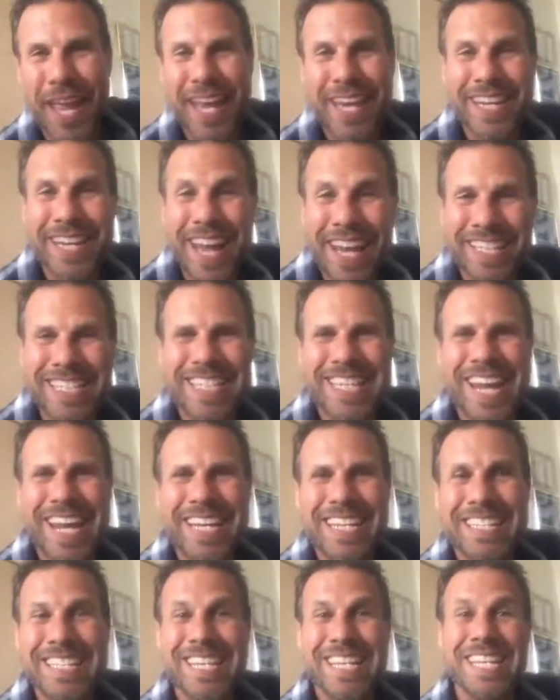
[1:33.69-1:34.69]

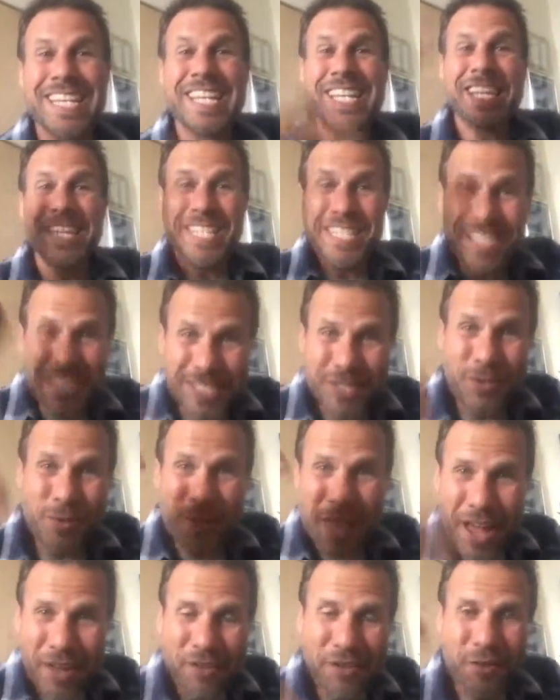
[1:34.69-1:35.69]
1980s to
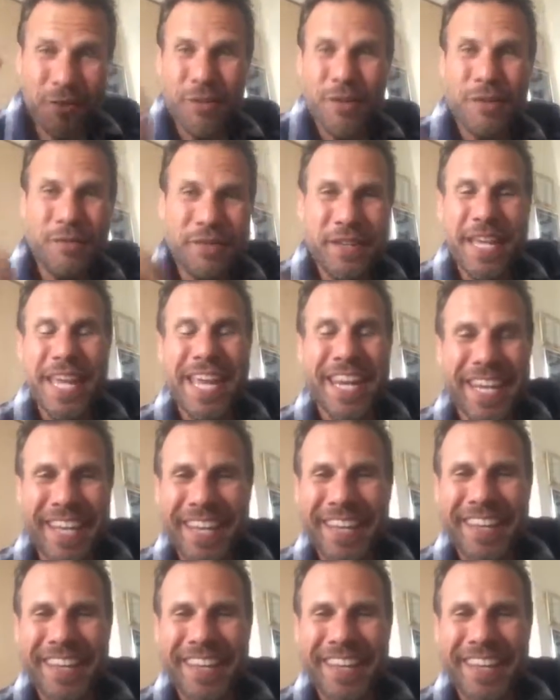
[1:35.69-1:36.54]
2015.